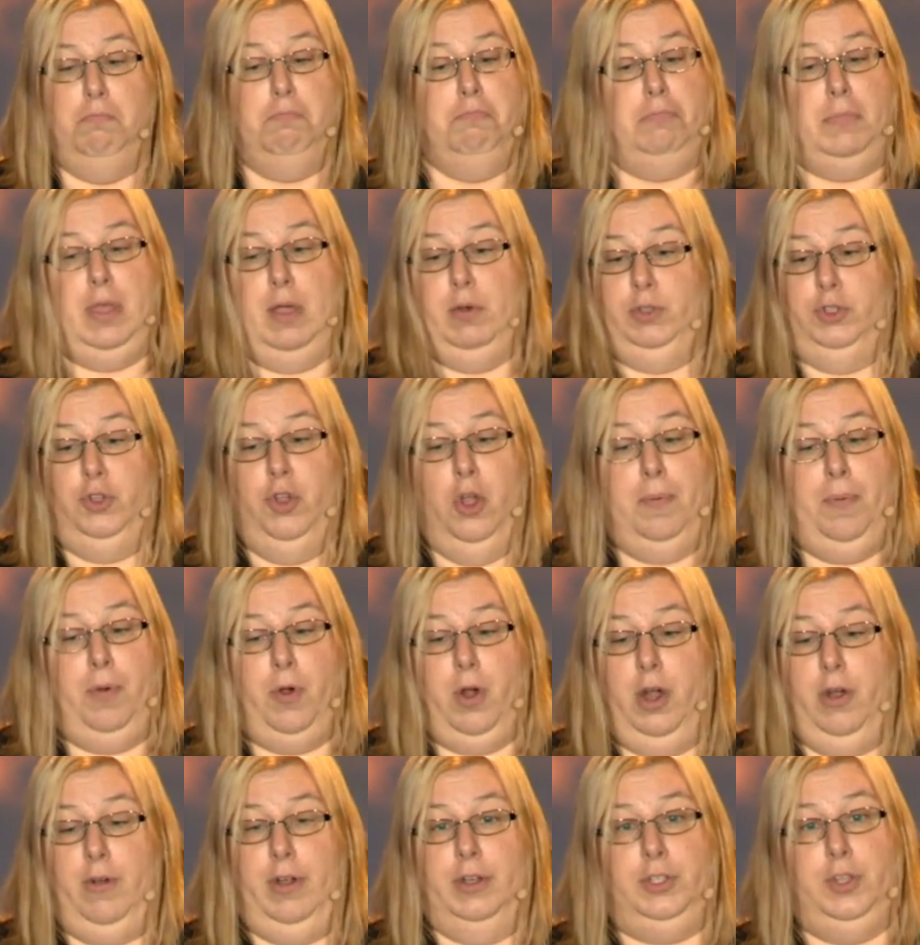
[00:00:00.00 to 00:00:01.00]
there was no
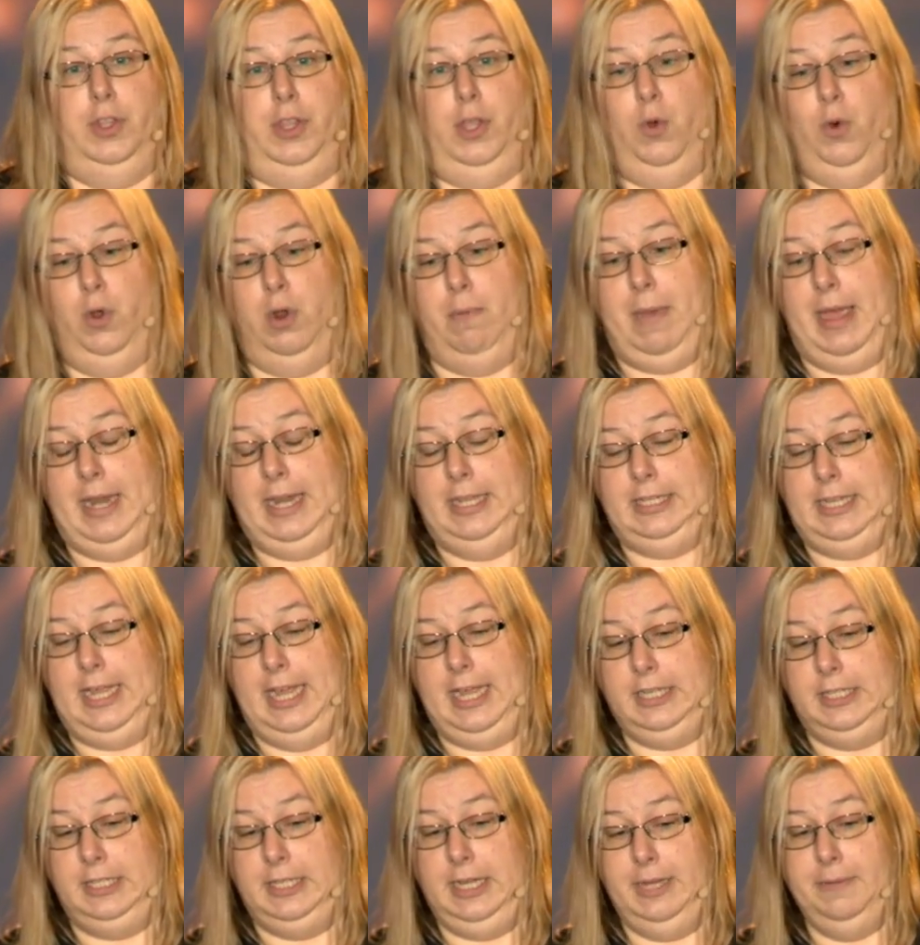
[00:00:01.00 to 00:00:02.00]
progress on the automated
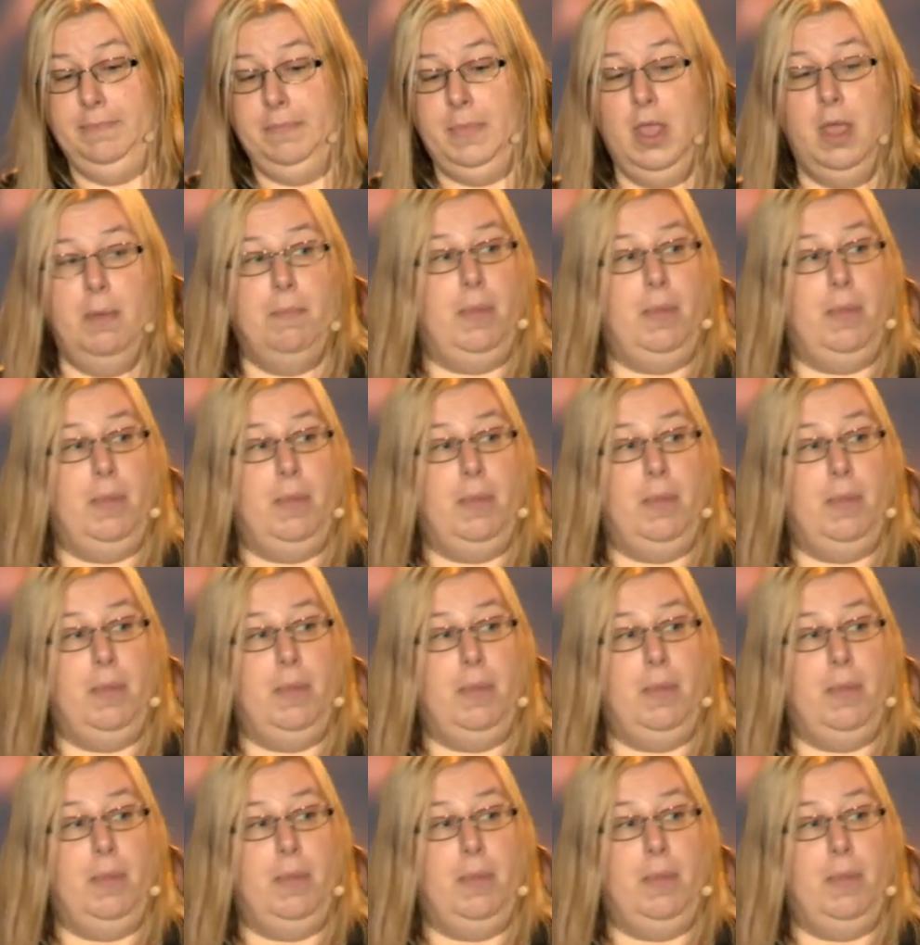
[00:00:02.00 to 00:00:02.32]
testing,